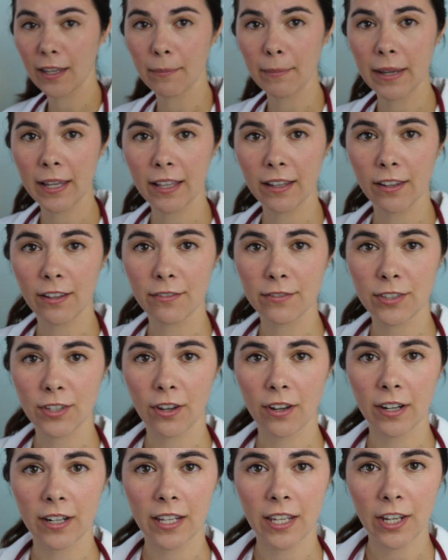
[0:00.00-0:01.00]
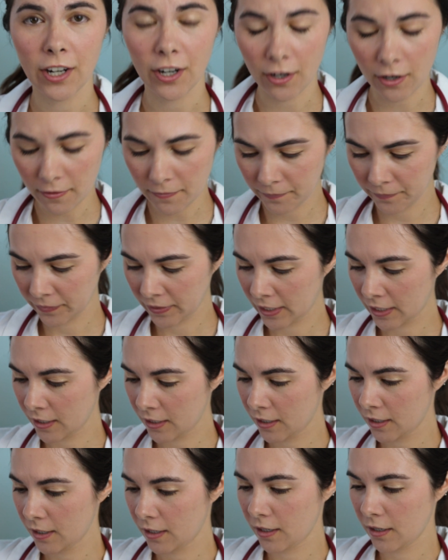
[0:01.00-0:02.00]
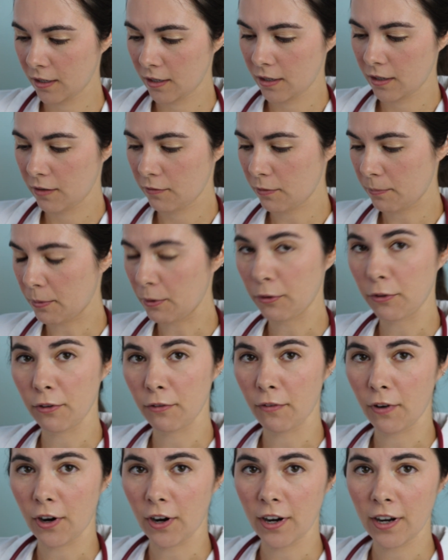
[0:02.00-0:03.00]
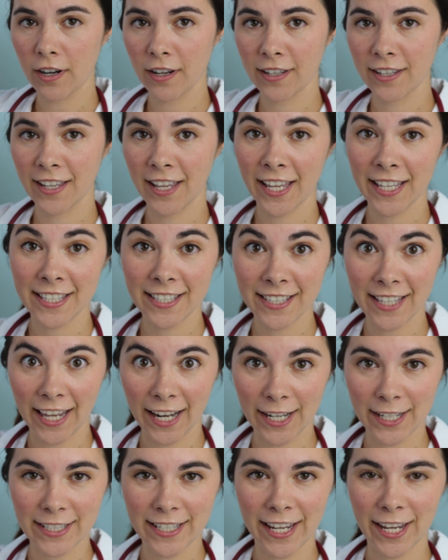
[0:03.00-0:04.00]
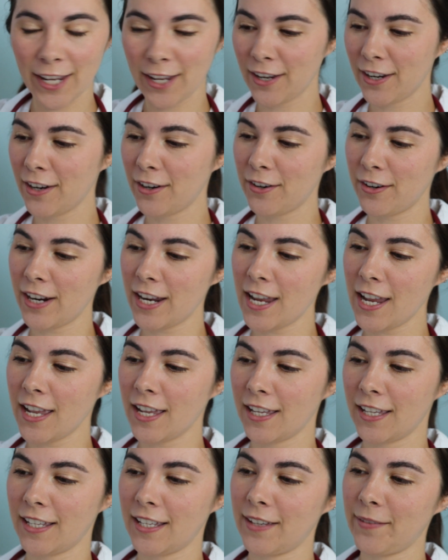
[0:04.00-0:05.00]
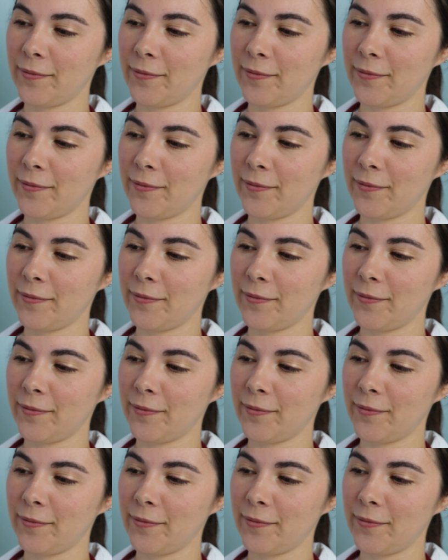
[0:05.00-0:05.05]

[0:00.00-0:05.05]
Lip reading: get my gloves on here. Both of our sanitary